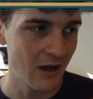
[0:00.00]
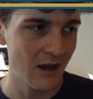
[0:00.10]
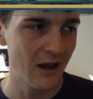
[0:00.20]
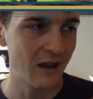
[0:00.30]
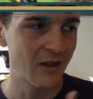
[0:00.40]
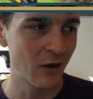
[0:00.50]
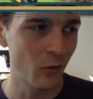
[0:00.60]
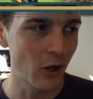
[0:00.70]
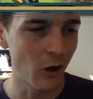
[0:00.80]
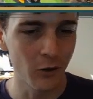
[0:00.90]
And I think
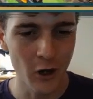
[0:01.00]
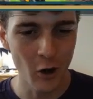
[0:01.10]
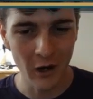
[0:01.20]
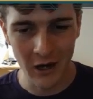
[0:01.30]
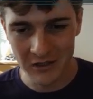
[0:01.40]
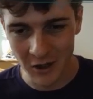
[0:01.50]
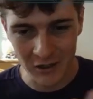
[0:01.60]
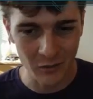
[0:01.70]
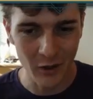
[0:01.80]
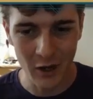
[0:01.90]
we all know, and I
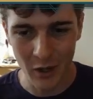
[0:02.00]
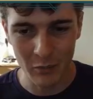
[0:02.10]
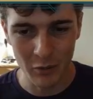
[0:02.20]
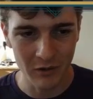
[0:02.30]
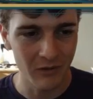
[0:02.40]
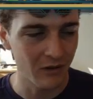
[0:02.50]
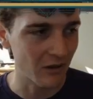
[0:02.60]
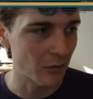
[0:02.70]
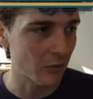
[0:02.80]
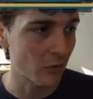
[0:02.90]
talked about in my previous
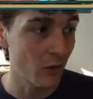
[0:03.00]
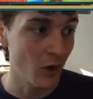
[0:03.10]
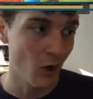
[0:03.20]
episode,